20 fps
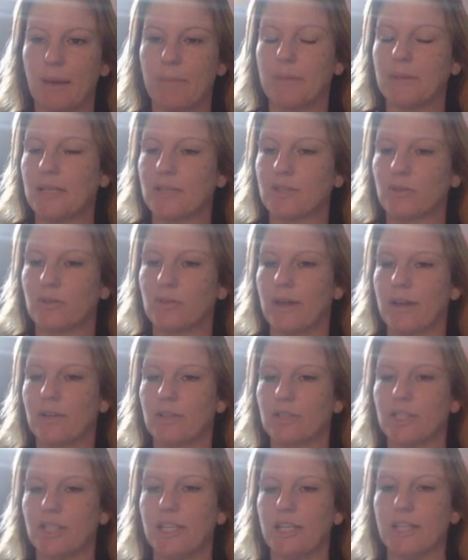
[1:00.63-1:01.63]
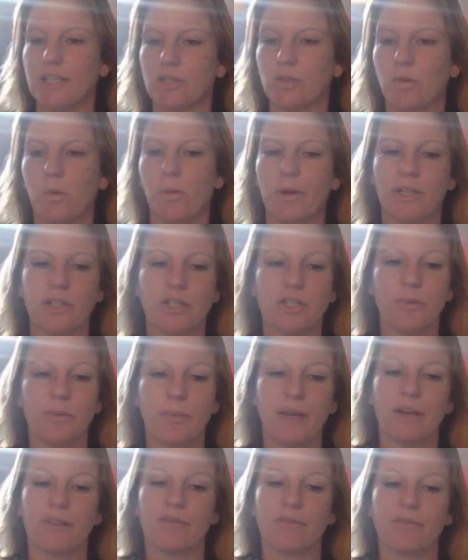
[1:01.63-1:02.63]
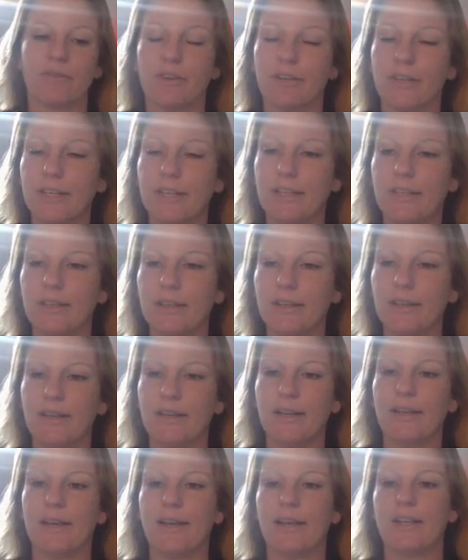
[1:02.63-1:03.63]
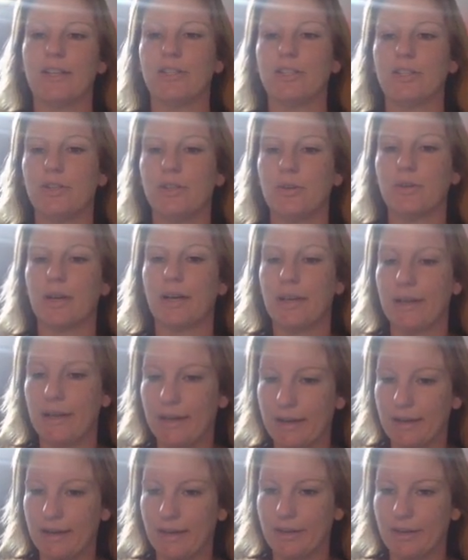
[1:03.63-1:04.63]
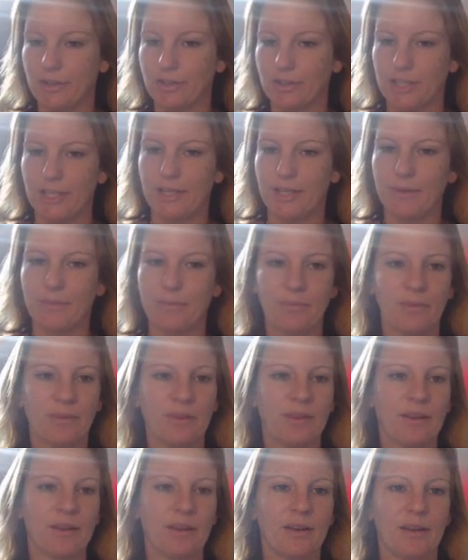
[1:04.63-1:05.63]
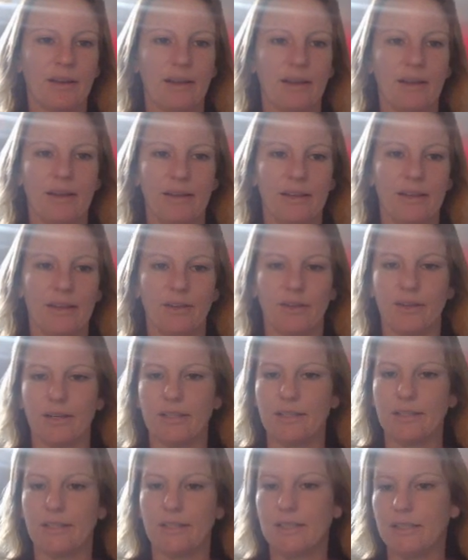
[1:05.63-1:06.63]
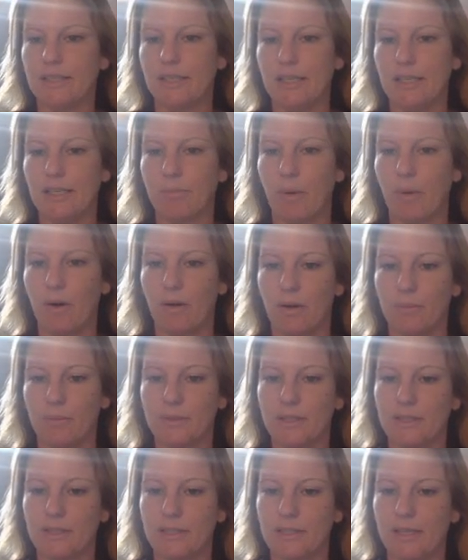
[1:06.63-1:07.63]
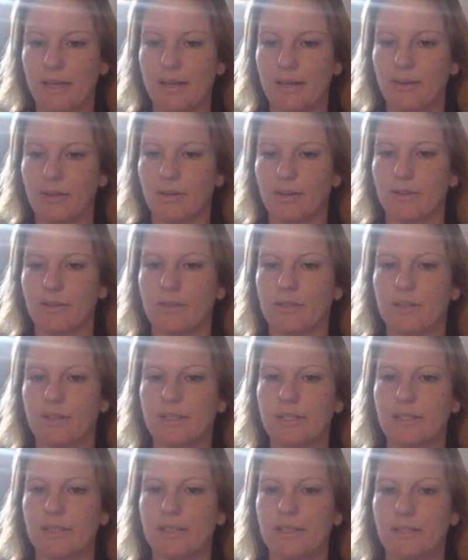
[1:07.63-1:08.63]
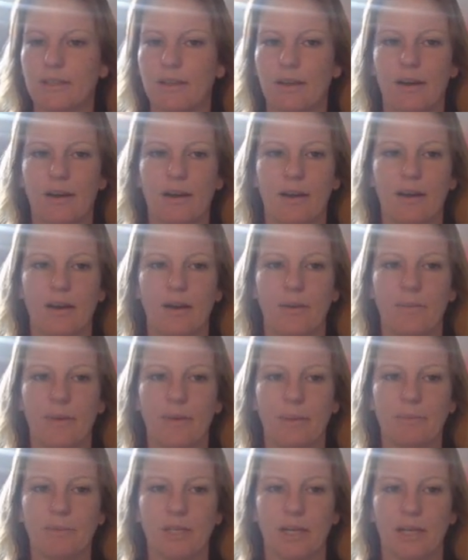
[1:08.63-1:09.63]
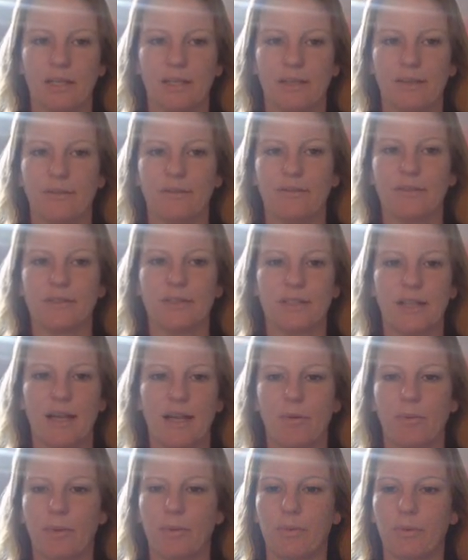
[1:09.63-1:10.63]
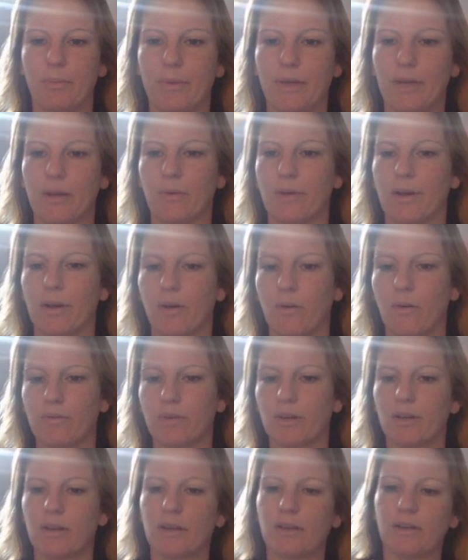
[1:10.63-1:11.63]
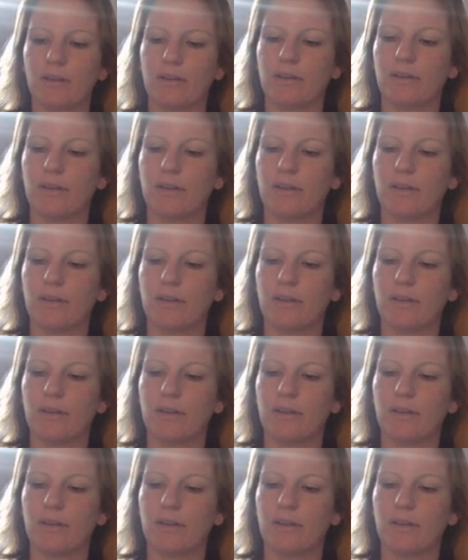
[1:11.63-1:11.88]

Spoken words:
that potential energy is going to be converted into kinetic energy. And here is the CPALM's standards and objectives that we will be going over.